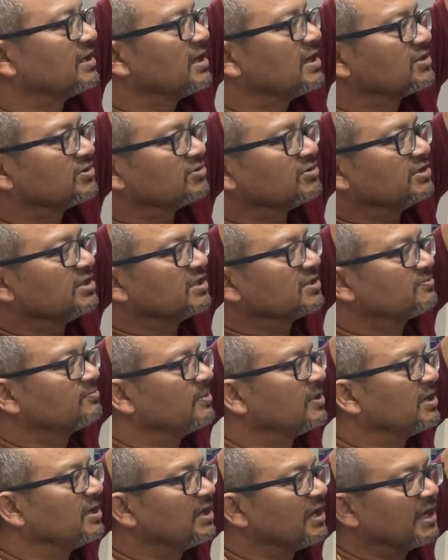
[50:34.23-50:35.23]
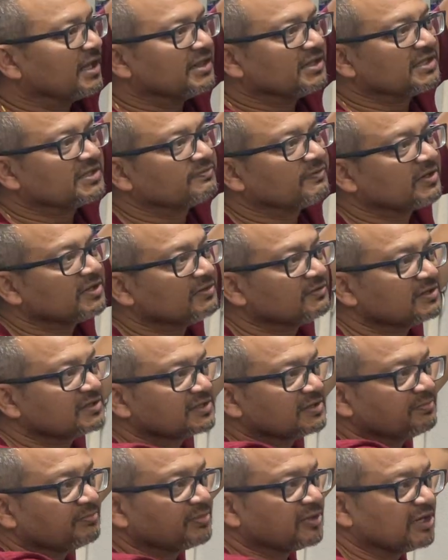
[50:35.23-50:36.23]
So this one and this one you'll
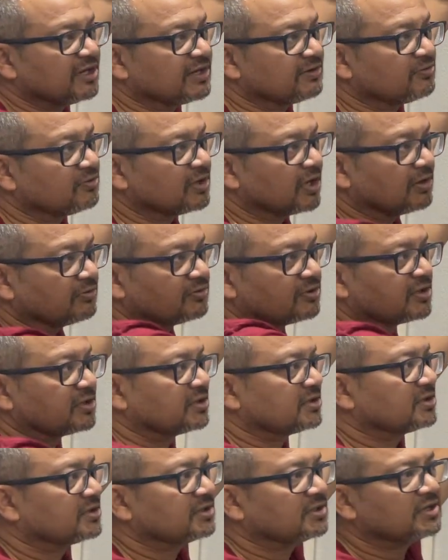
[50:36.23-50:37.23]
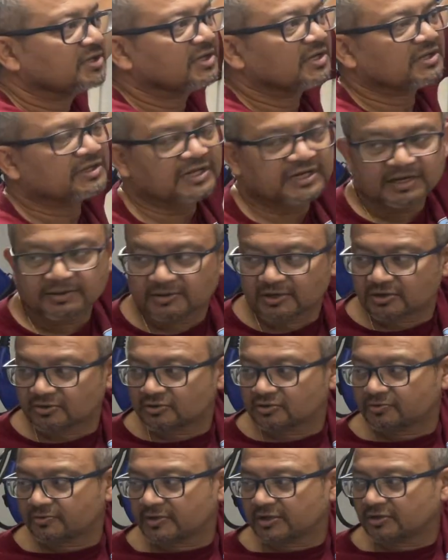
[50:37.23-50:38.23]
simply rule out. But I'm not going
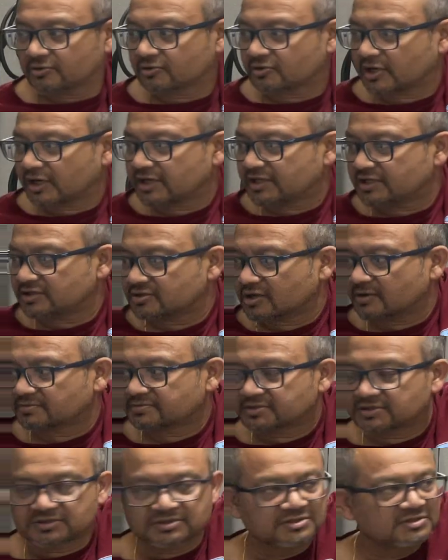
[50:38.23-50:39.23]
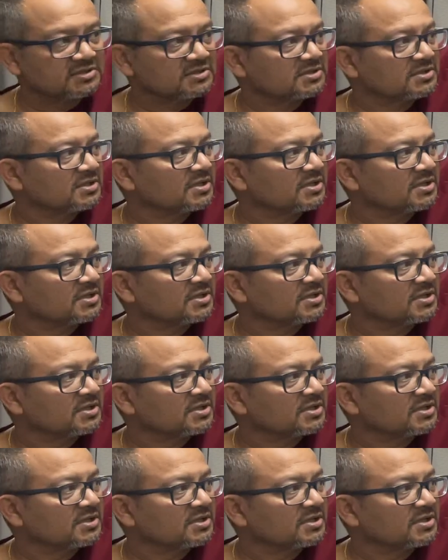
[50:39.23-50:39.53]
to look at these options.